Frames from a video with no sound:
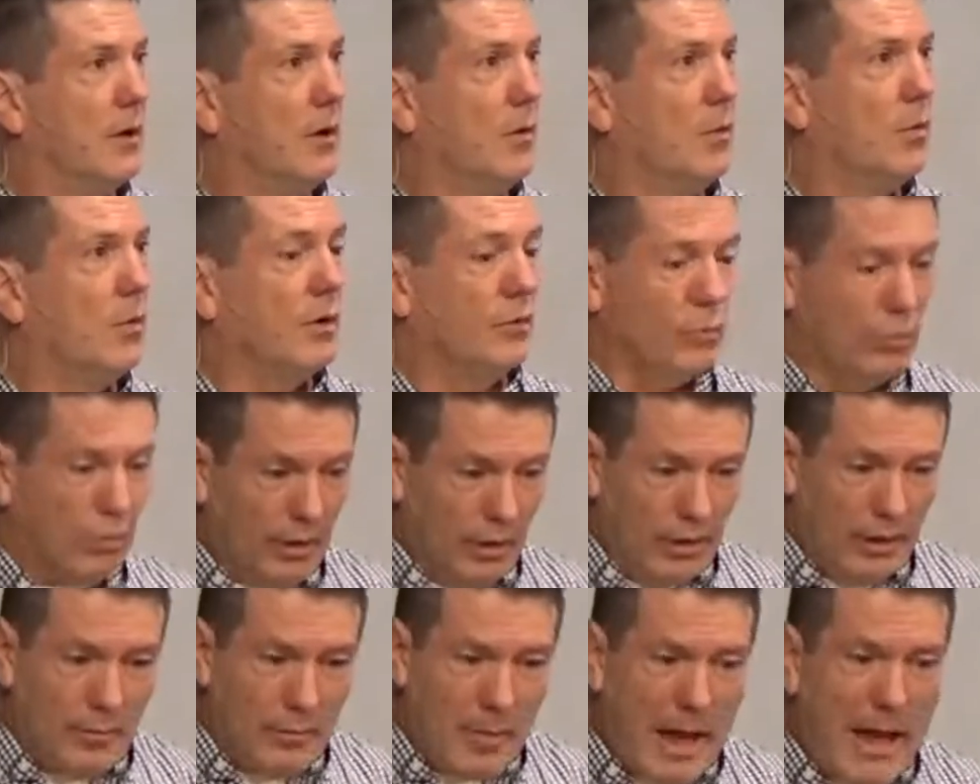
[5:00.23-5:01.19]
What
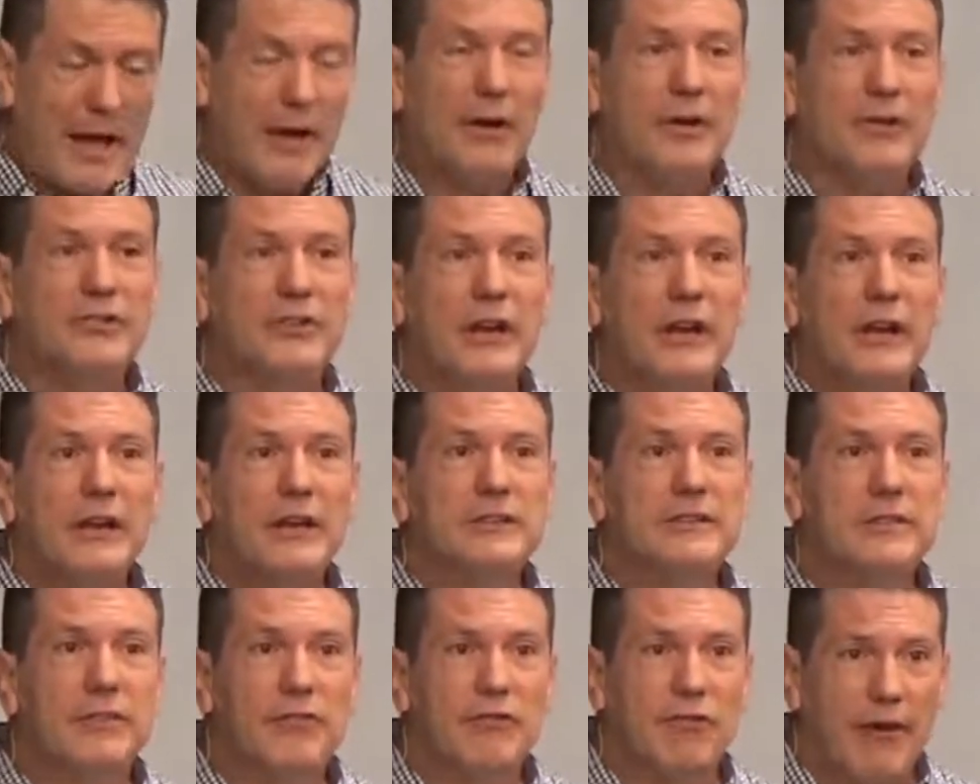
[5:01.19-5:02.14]
really matters is
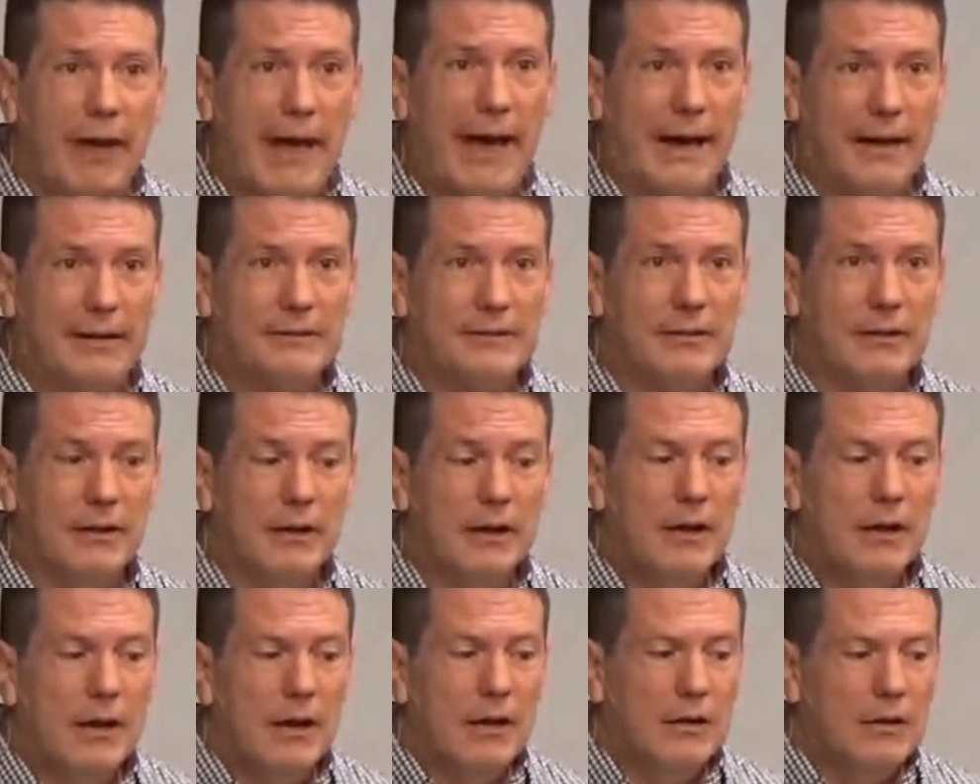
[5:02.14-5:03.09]
the fact
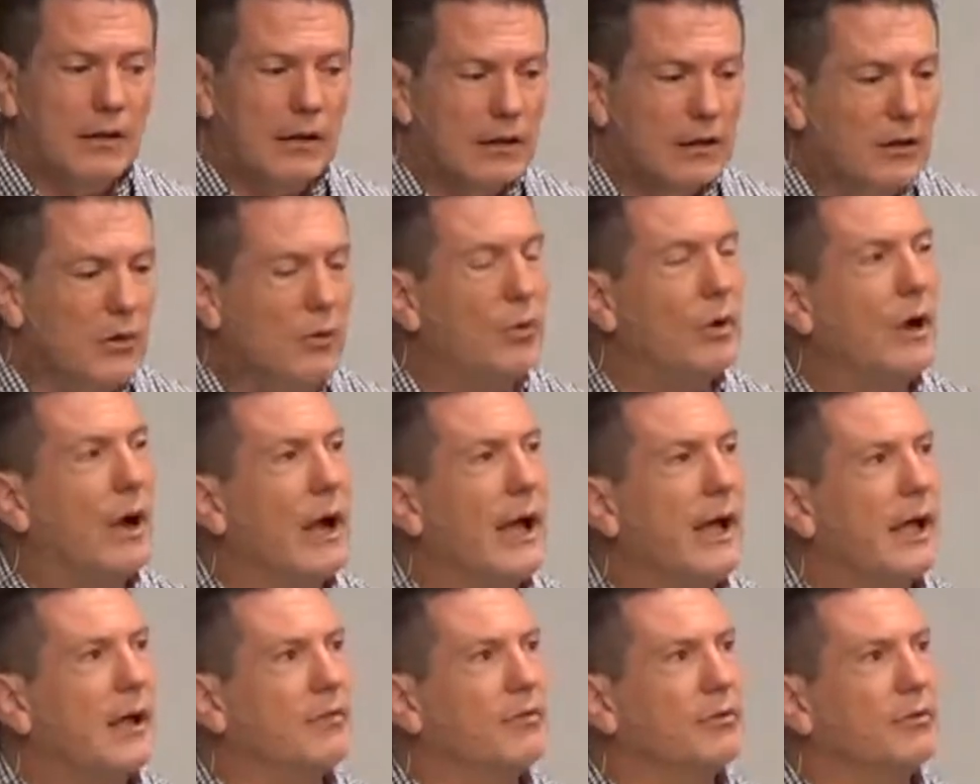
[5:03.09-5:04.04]
that you and I have